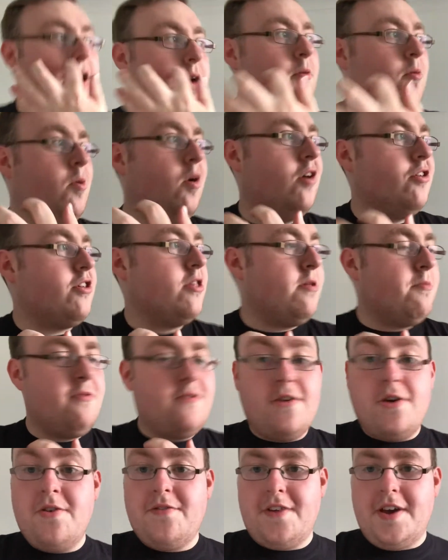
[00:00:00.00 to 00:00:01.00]
We're watching a
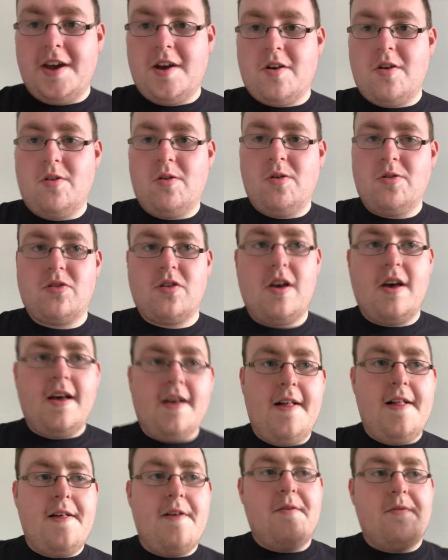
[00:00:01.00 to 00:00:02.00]
movie called
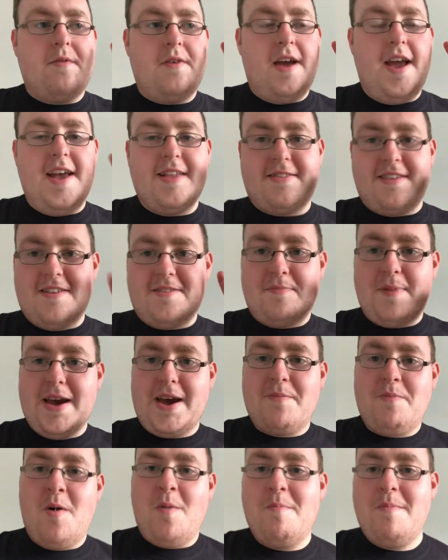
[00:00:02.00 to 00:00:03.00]

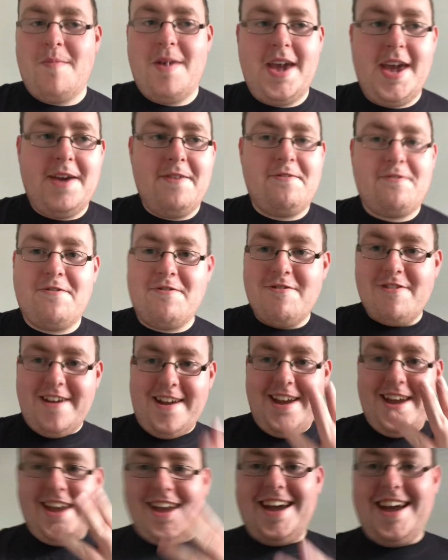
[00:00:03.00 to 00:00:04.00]
Despicable Me
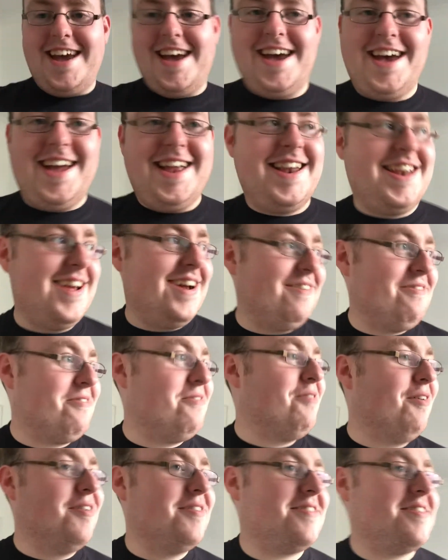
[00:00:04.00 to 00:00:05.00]
3, and
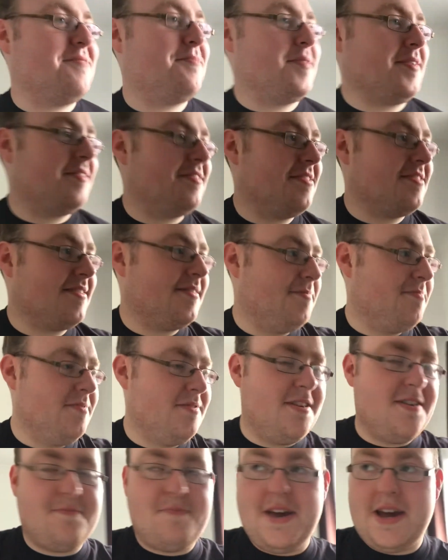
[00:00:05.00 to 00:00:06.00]
it's
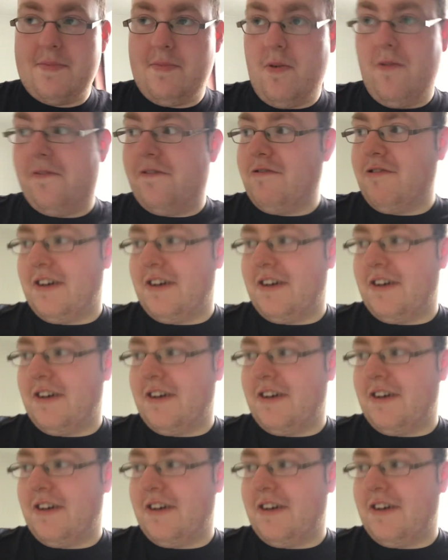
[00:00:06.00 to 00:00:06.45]
Despicable